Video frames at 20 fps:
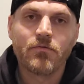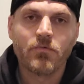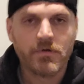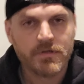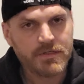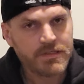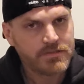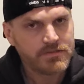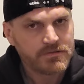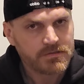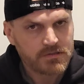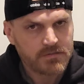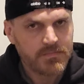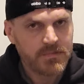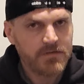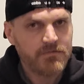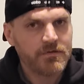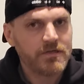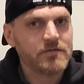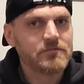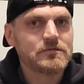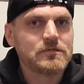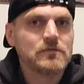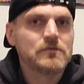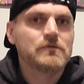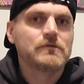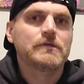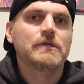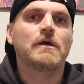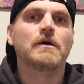Well, he used to be when he was a
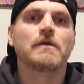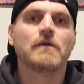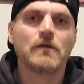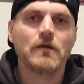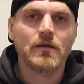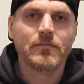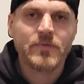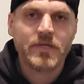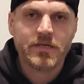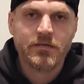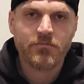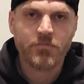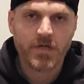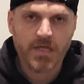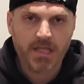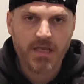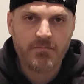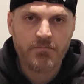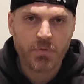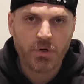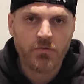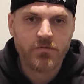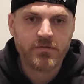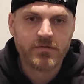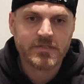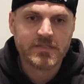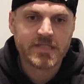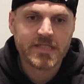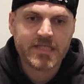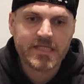little younger. I mean, when he had both
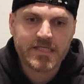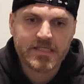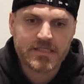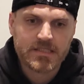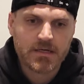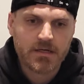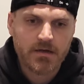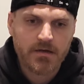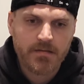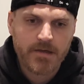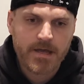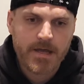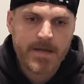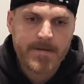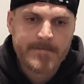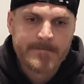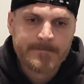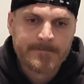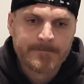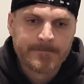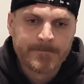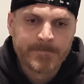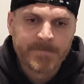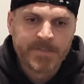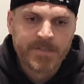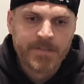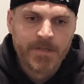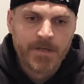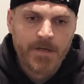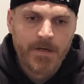his knees and all that.
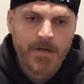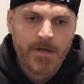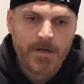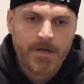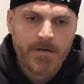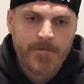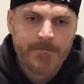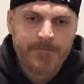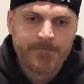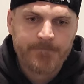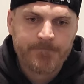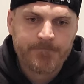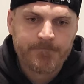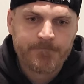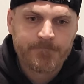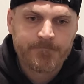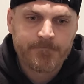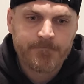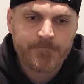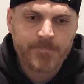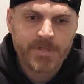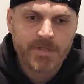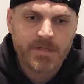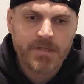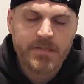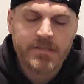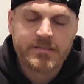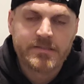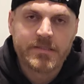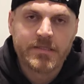Um,
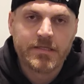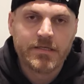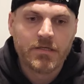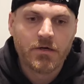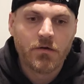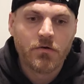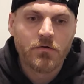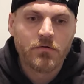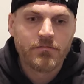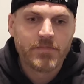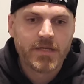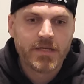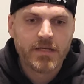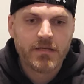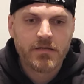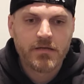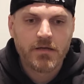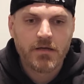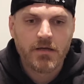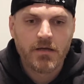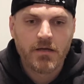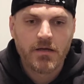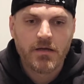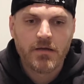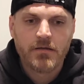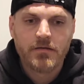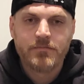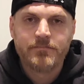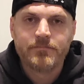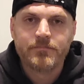he's getting old, man.
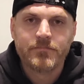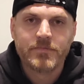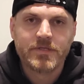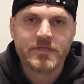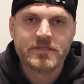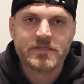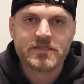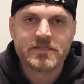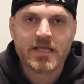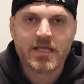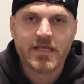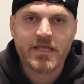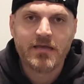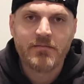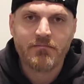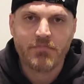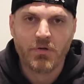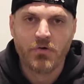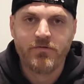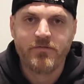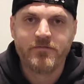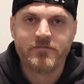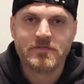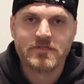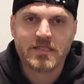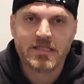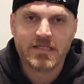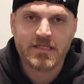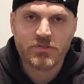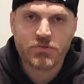Uh, he just had he had both of
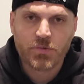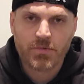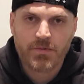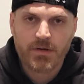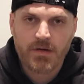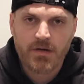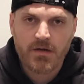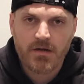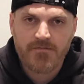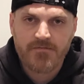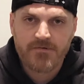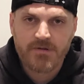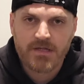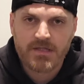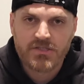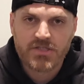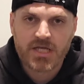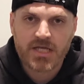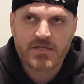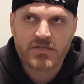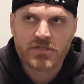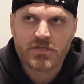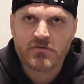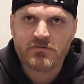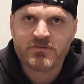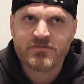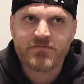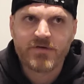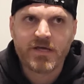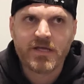his knees repaired after that Jon
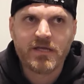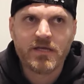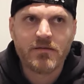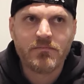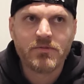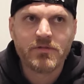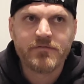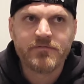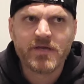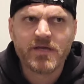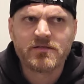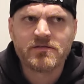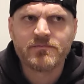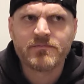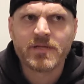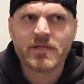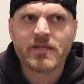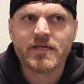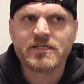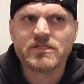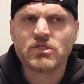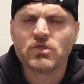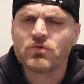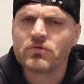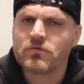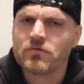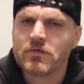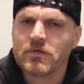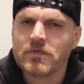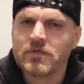Jones fight, and I believe that was about like two
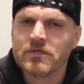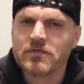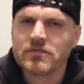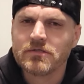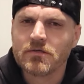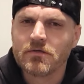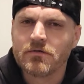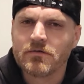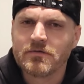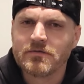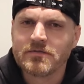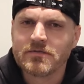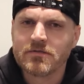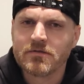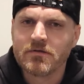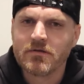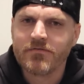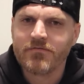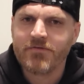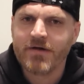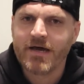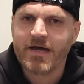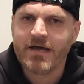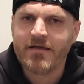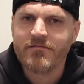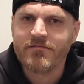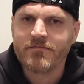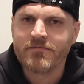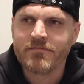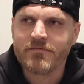three years ago. And he's thirty
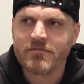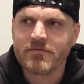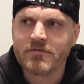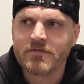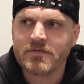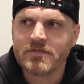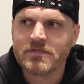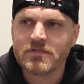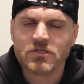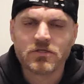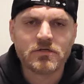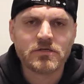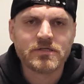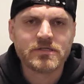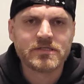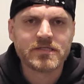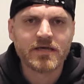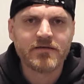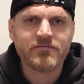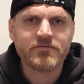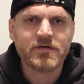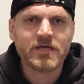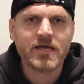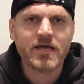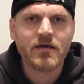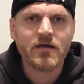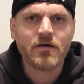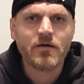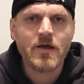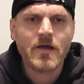five, he's thirty seven
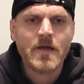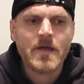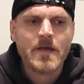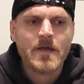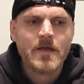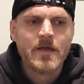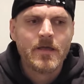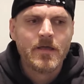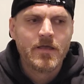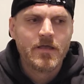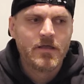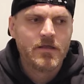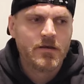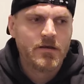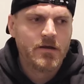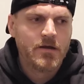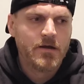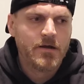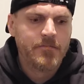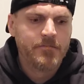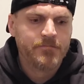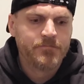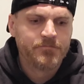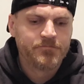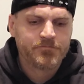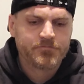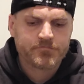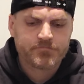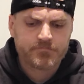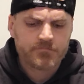now, and um,
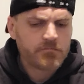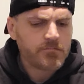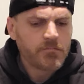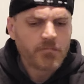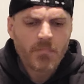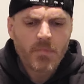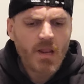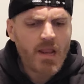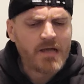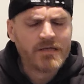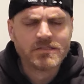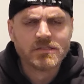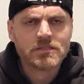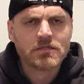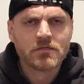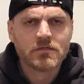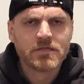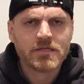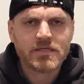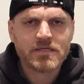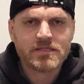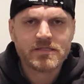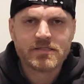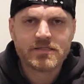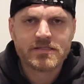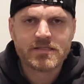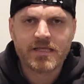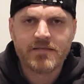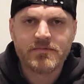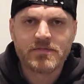I just don't think he's the
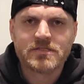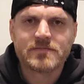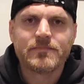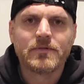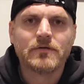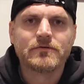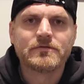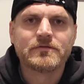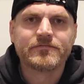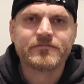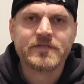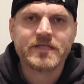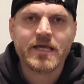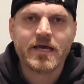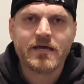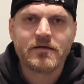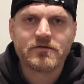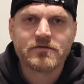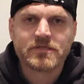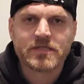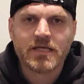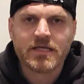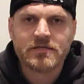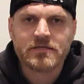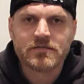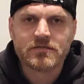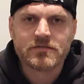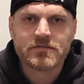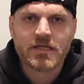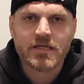same explosive Thiago
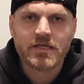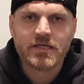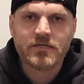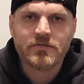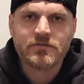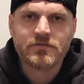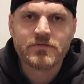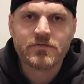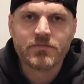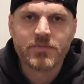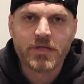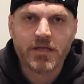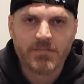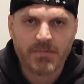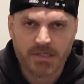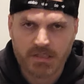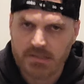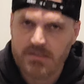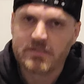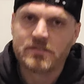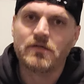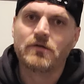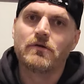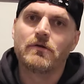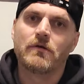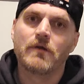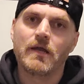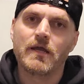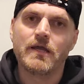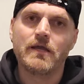Santos that he used to be. I mean, he's still
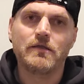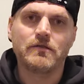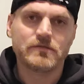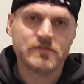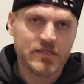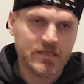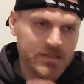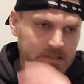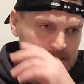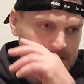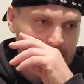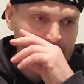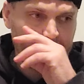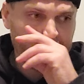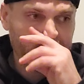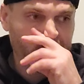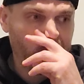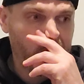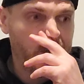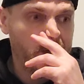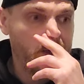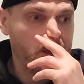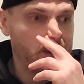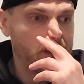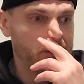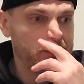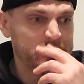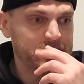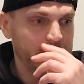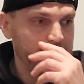great. You've seen his last fight
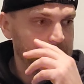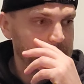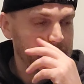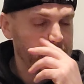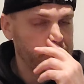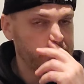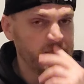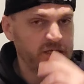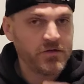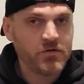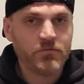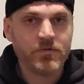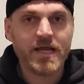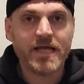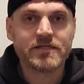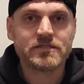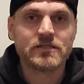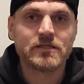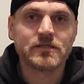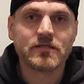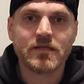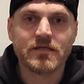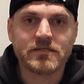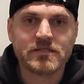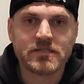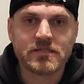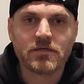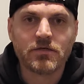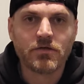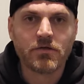against Aleksandar Rakic that
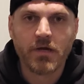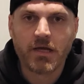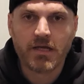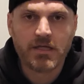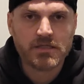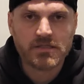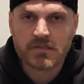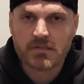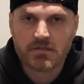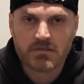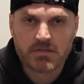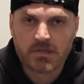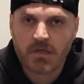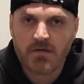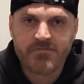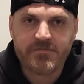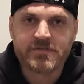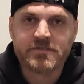he's still great, he's still tough.